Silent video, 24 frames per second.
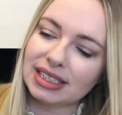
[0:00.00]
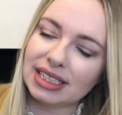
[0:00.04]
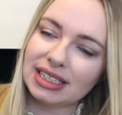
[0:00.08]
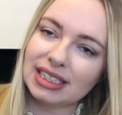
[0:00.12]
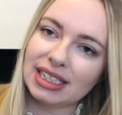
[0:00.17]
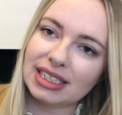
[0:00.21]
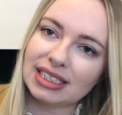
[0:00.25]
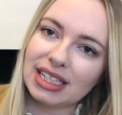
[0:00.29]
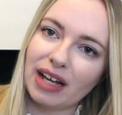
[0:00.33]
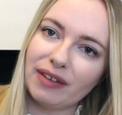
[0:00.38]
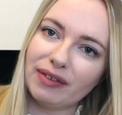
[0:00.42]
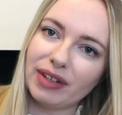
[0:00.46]
It
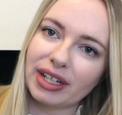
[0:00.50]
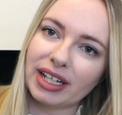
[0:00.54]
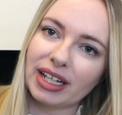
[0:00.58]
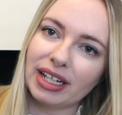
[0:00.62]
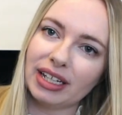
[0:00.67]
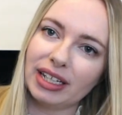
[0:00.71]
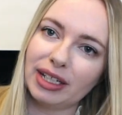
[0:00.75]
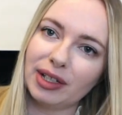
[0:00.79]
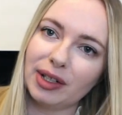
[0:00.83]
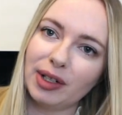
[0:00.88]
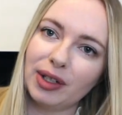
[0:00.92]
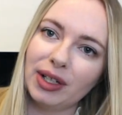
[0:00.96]
does have like a
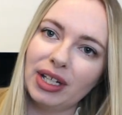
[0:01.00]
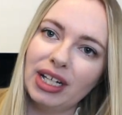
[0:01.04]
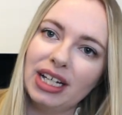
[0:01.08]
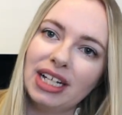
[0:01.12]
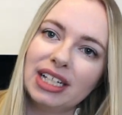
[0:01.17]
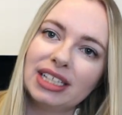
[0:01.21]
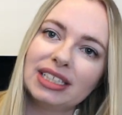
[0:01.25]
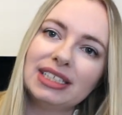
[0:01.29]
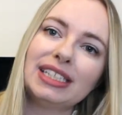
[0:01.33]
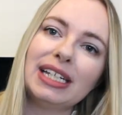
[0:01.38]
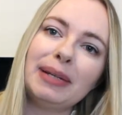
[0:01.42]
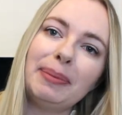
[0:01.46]
little
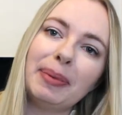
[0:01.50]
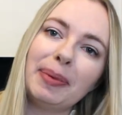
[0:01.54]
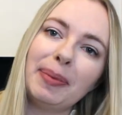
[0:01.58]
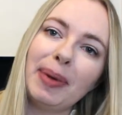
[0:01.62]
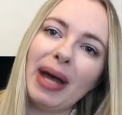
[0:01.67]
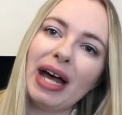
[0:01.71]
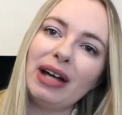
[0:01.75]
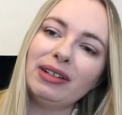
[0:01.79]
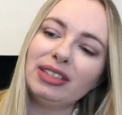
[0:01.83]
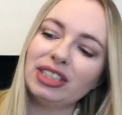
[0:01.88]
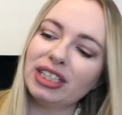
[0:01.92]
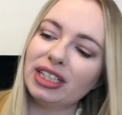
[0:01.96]
zip
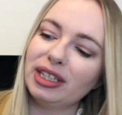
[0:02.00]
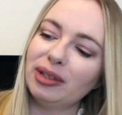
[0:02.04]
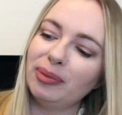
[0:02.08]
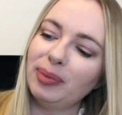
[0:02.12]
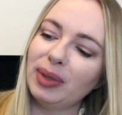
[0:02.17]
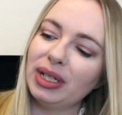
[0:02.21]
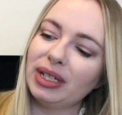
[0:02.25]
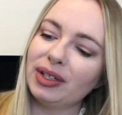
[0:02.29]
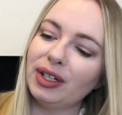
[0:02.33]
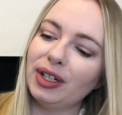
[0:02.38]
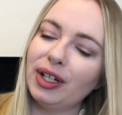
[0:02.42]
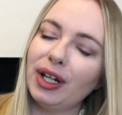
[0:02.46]
pouch in the
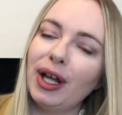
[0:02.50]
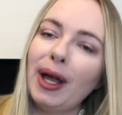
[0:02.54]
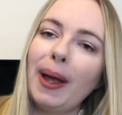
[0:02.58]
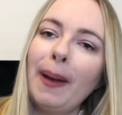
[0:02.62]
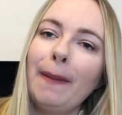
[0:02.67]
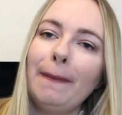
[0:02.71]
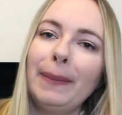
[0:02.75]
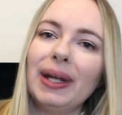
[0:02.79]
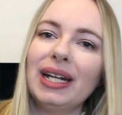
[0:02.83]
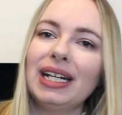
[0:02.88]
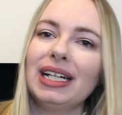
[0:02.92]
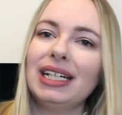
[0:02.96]
middle,
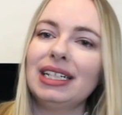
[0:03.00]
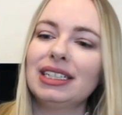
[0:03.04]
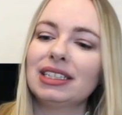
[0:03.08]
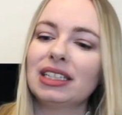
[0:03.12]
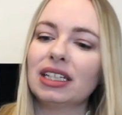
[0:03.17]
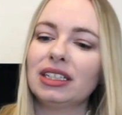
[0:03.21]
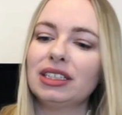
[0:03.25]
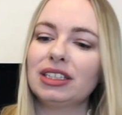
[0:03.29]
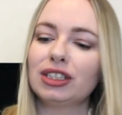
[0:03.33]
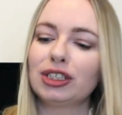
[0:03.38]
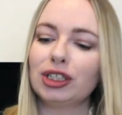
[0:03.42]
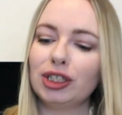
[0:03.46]
but it
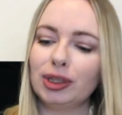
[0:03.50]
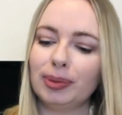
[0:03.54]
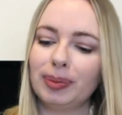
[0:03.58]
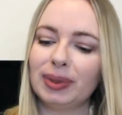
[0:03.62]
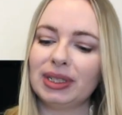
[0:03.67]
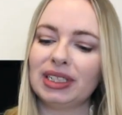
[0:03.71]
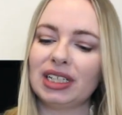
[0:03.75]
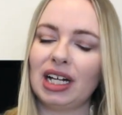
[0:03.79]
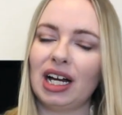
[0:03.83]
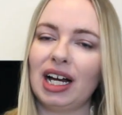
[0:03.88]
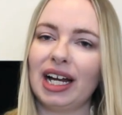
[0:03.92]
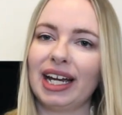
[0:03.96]
is
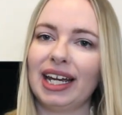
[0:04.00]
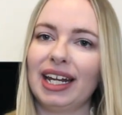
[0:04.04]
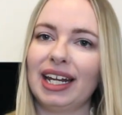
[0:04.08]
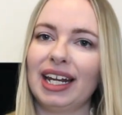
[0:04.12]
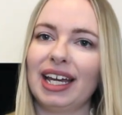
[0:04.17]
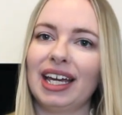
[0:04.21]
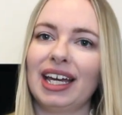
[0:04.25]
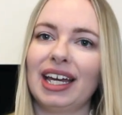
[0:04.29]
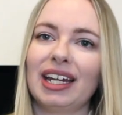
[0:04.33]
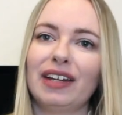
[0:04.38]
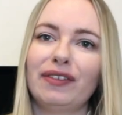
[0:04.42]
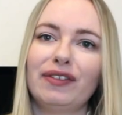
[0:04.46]
super
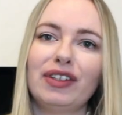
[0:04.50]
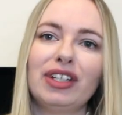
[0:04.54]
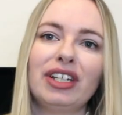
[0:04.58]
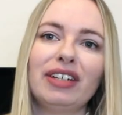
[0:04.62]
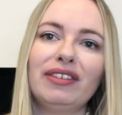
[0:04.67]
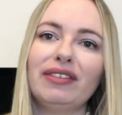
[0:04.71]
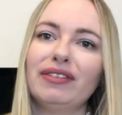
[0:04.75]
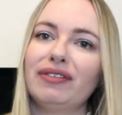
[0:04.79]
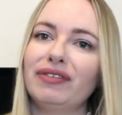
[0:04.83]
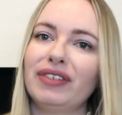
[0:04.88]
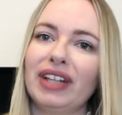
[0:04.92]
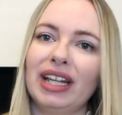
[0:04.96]
tiny. And if you
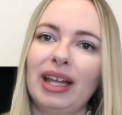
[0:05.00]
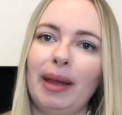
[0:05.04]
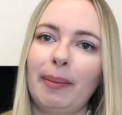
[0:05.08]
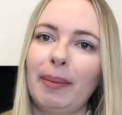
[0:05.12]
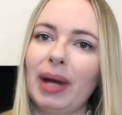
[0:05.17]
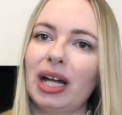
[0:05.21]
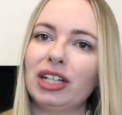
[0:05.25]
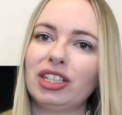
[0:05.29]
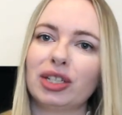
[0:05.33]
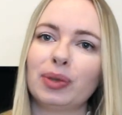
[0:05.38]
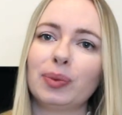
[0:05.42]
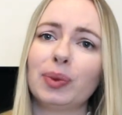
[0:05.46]
didn't fill it
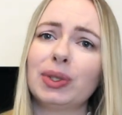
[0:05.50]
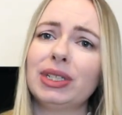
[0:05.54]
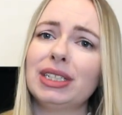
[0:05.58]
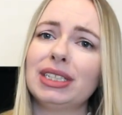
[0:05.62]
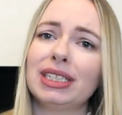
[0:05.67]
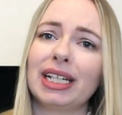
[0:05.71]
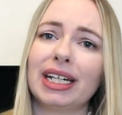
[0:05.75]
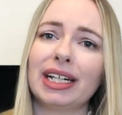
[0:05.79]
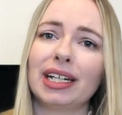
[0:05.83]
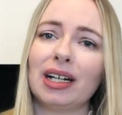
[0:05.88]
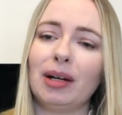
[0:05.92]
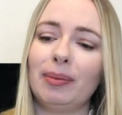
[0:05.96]
much, it wouldn't
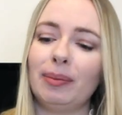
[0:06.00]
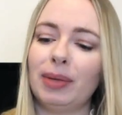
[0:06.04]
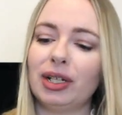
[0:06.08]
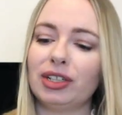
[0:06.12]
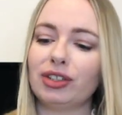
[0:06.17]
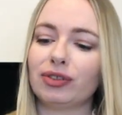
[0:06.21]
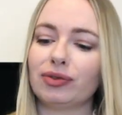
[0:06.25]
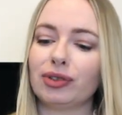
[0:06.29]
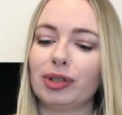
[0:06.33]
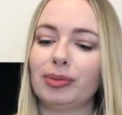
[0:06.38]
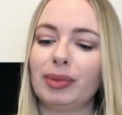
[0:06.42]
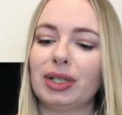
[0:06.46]
take up
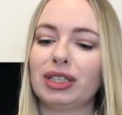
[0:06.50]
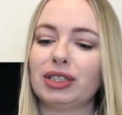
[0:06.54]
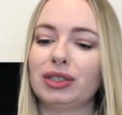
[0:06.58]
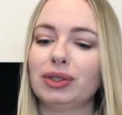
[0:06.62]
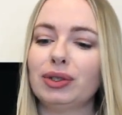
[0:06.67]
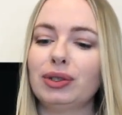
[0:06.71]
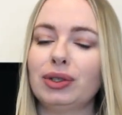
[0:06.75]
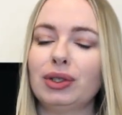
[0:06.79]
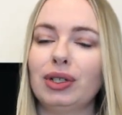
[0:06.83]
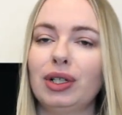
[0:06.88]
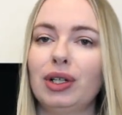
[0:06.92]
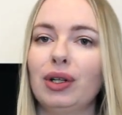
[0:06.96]
much room
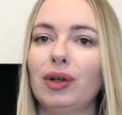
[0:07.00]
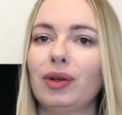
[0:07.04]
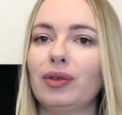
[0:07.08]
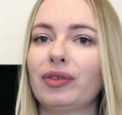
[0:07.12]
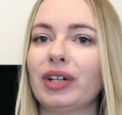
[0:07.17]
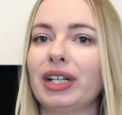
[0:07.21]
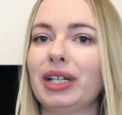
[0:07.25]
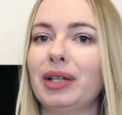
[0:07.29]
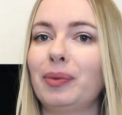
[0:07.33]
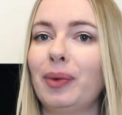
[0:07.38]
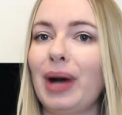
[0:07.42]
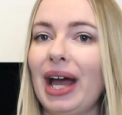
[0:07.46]
at all or
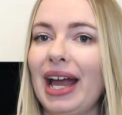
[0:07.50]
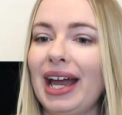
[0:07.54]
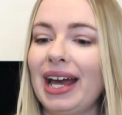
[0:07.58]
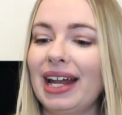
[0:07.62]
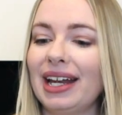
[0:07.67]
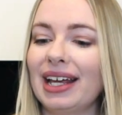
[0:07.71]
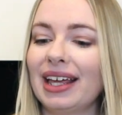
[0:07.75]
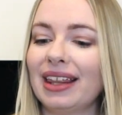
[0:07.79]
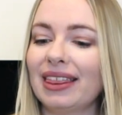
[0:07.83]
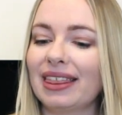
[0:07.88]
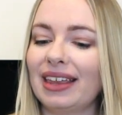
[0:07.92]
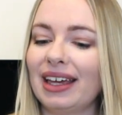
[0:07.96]
really weigh
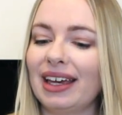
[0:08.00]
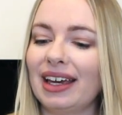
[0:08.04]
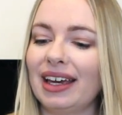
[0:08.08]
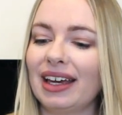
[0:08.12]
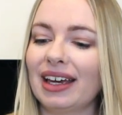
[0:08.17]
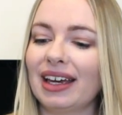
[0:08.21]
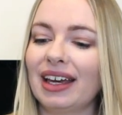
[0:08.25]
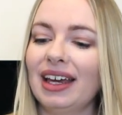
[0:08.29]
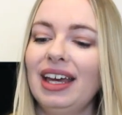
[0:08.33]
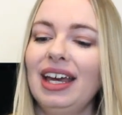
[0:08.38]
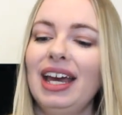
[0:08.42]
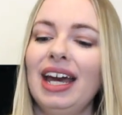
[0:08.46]

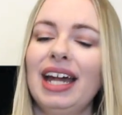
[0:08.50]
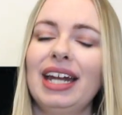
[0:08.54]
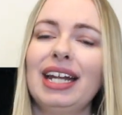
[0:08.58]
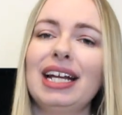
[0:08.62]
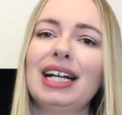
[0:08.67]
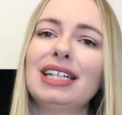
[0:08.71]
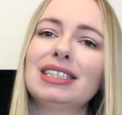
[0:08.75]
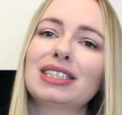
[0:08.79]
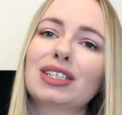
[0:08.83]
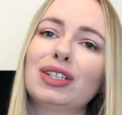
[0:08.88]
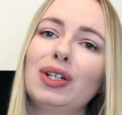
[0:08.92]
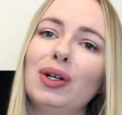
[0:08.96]
anything. And it
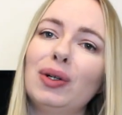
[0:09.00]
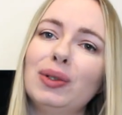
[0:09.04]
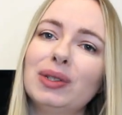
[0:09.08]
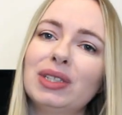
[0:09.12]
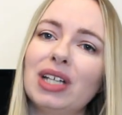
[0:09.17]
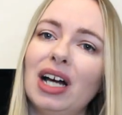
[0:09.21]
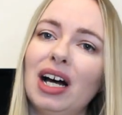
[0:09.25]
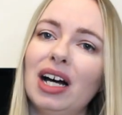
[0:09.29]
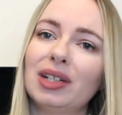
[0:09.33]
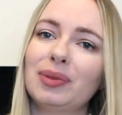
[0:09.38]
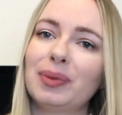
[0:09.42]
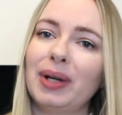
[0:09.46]
has gold
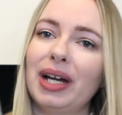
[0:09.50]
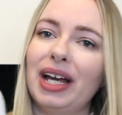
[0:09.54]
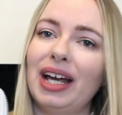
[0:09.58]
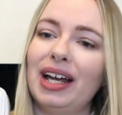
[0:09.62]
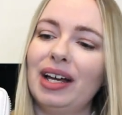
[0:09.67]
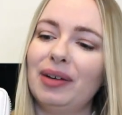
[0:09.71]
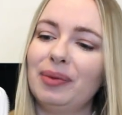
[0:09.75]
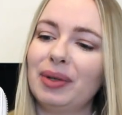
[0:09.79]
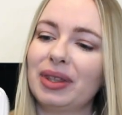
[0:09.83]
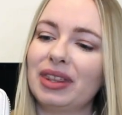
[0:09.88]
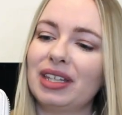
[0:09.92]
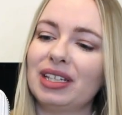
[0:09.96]

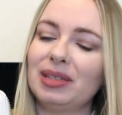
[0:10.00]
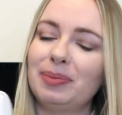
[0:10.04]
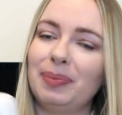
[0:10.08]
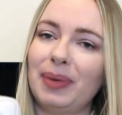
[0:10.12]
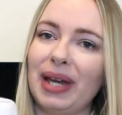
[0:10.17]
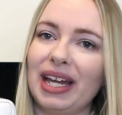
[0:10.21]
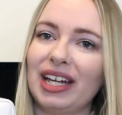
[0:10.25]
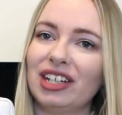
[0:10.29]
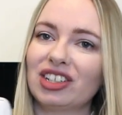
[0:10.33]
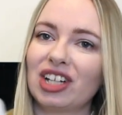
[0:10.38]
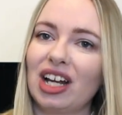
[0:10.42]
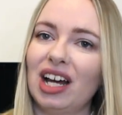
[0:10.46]
hardware with this
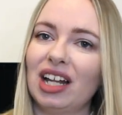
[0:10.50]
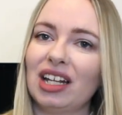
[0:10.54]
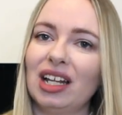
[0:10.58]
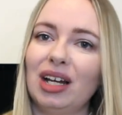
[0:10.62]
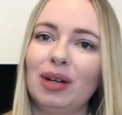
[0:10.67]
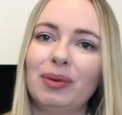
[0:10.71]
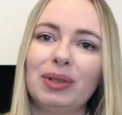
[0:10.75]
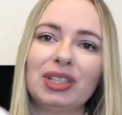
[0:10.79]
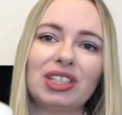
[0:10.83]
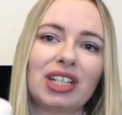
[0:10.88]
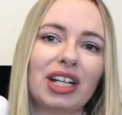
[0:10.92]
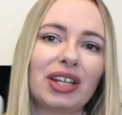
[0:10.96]
beige
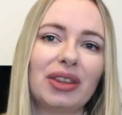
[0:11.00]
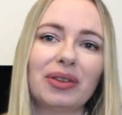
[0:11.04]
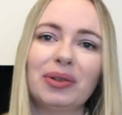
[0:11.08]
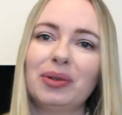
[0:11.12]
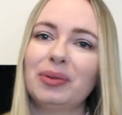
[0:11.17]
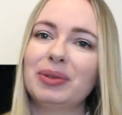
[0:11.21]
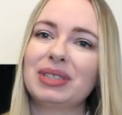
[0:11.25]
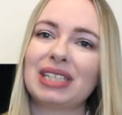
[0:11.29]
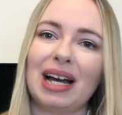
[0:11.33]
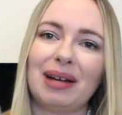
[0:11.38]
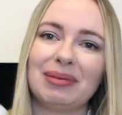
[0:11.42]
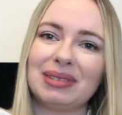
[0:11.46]
color, which I thought
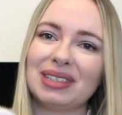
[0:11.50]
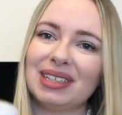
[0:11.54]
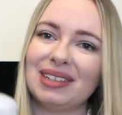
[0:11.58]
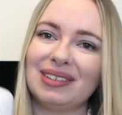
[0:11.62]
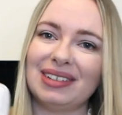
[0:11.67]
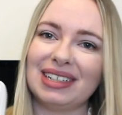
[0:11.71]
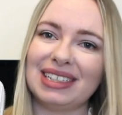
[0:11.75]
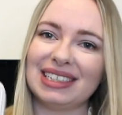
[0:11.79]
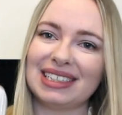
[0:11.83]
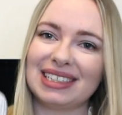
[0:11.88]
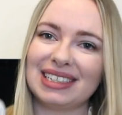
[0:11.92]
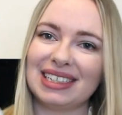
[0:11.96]
was
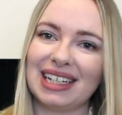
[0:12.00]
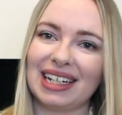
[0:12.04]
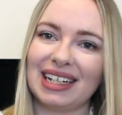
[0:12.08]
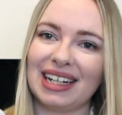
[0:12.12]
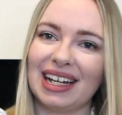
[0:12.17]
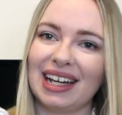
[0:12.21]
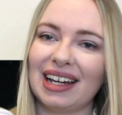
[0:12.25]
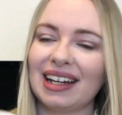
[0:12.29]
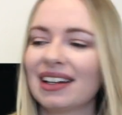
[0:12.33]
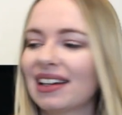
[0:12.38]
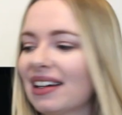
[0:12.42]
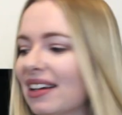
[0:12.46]
absolutely
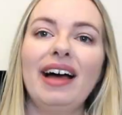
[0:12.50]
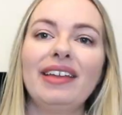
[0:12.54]
stunning.